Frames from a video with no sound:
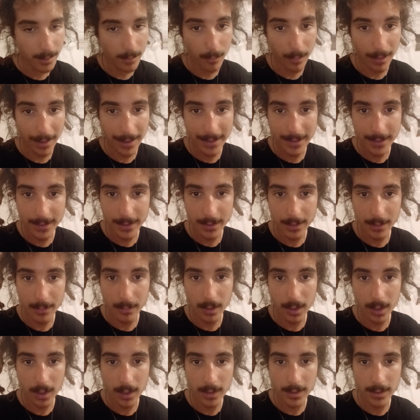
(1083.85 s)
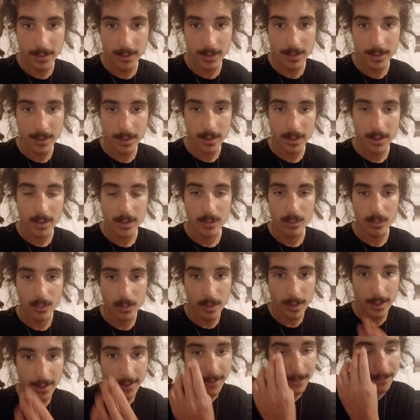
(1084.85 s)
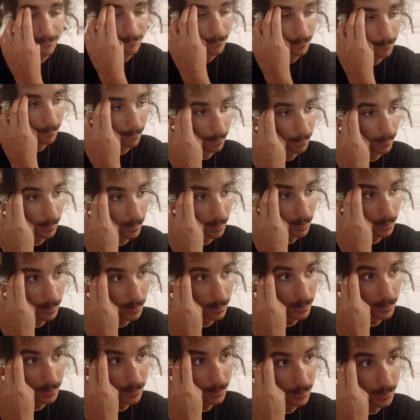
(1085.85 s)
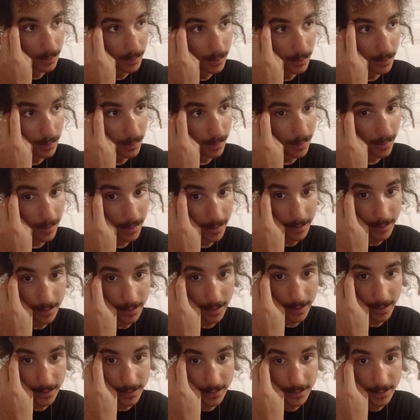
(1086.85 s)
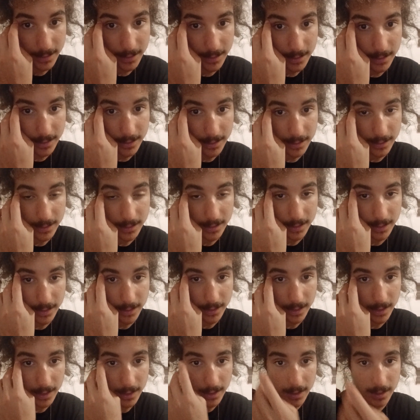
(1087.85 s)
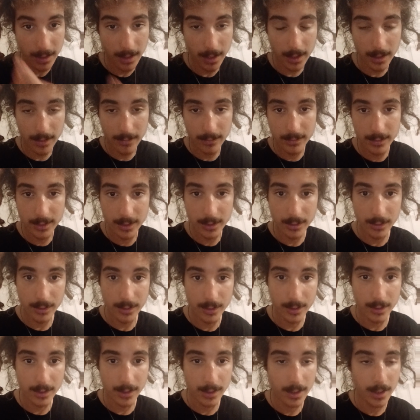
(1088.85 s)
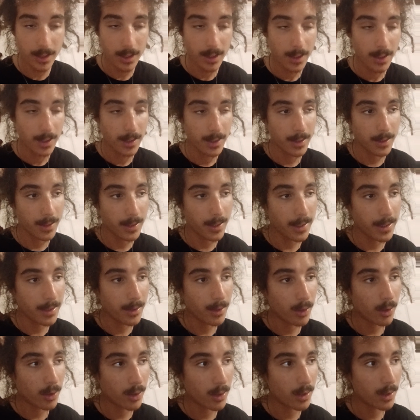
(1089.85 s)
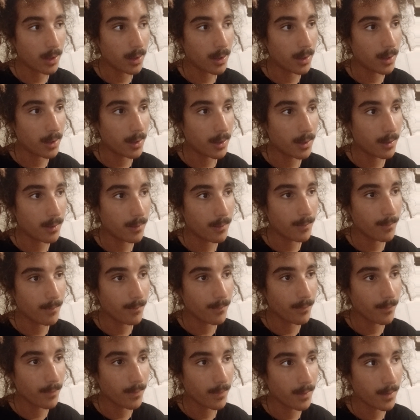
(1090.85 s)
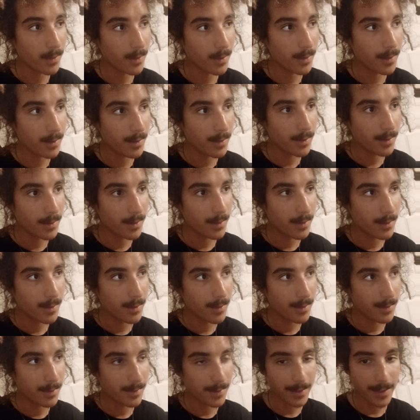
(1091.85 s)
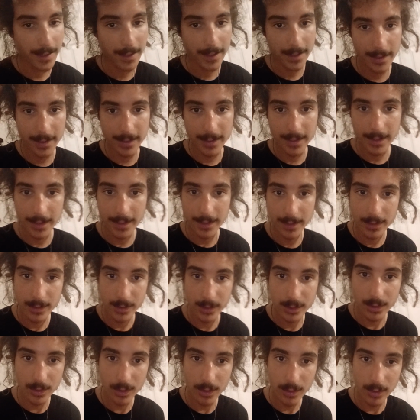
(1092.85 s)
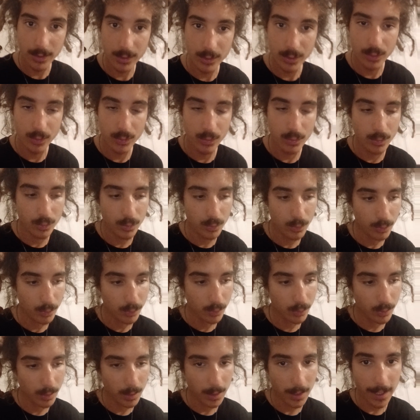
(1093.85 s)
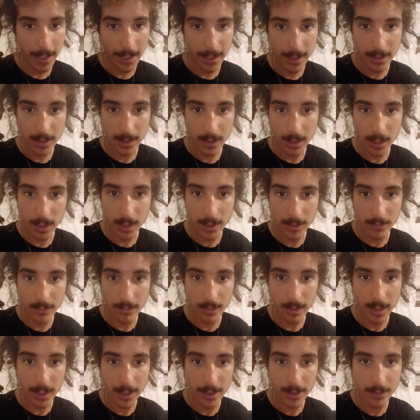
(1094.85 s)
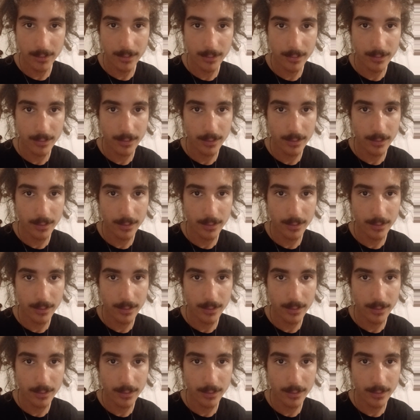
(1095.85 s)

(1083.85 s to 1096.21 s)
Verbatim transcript: the mind and the body right and I, I've seen this in, in a lot of children. They are uh, they they start to lack a lot of life